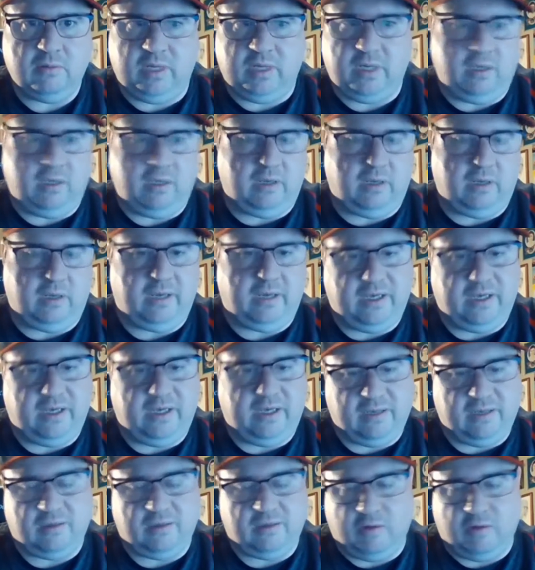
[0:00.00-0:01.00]
What do you?" And
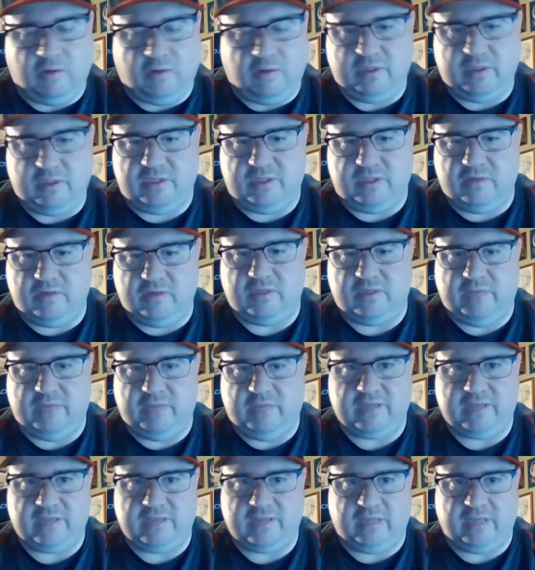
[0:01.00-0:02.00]
he didn't always use
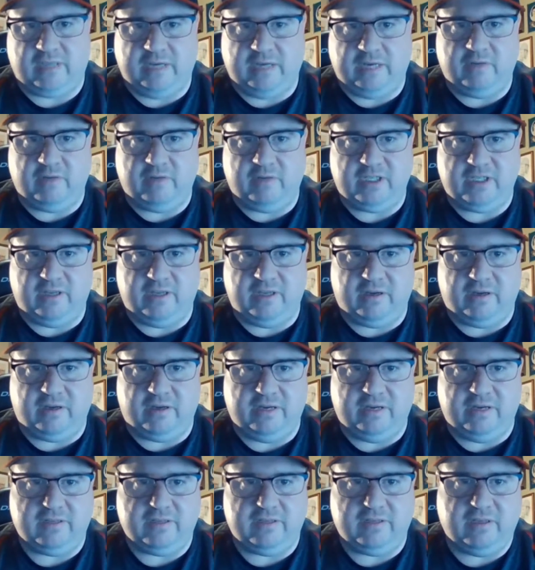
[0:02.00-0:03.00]
the best language
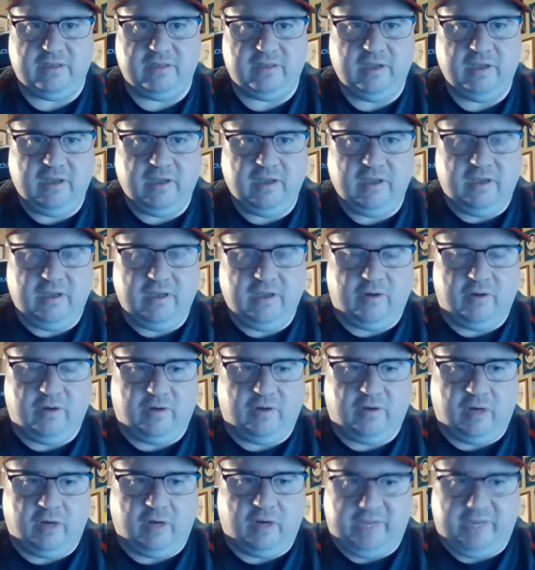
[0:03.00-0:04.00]
either. He was
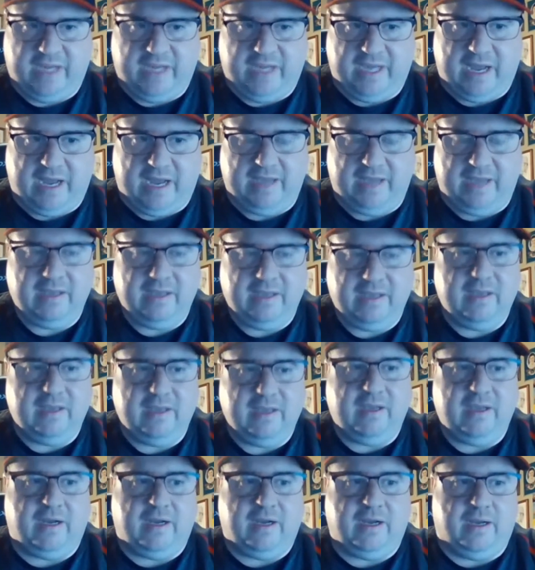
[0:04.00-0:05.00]
an old army guy.
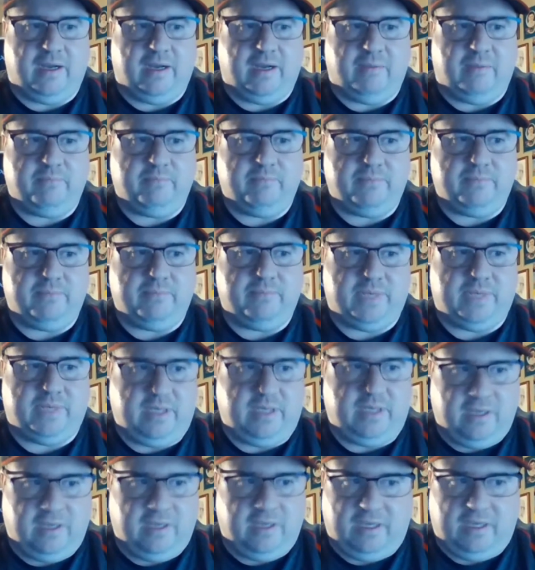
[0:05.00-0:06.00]

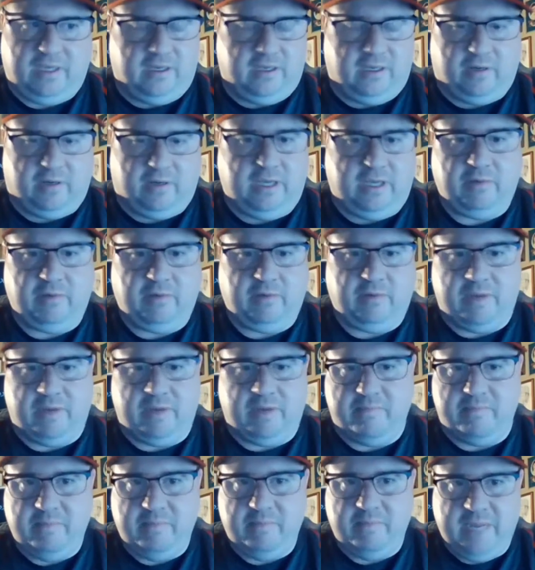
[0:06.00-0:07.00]
But he
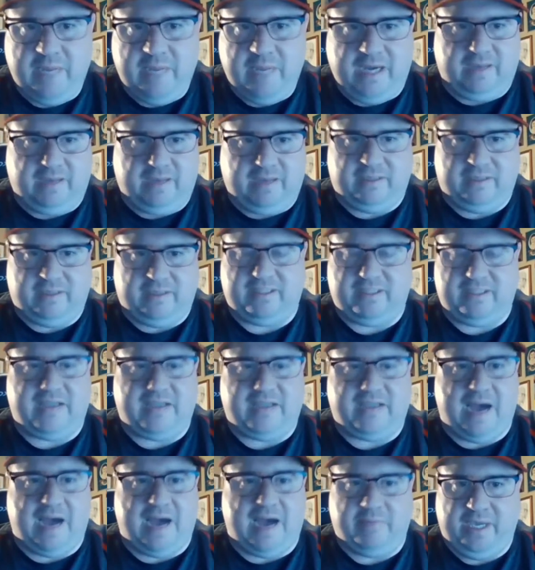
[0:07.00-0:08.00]
would immediately
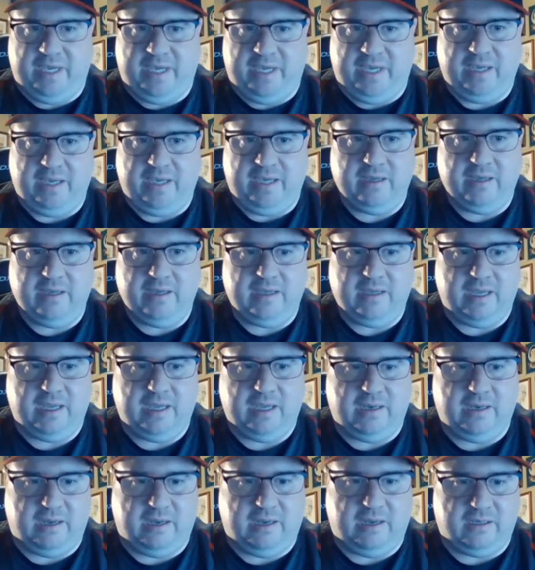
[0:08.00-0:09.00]
stop me
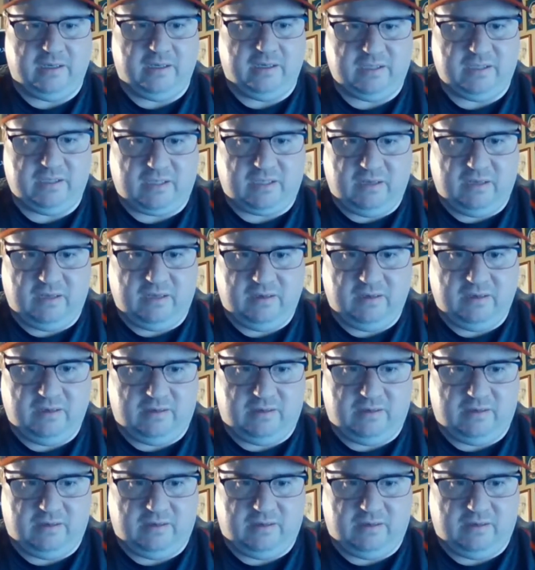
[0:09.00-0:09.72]
and just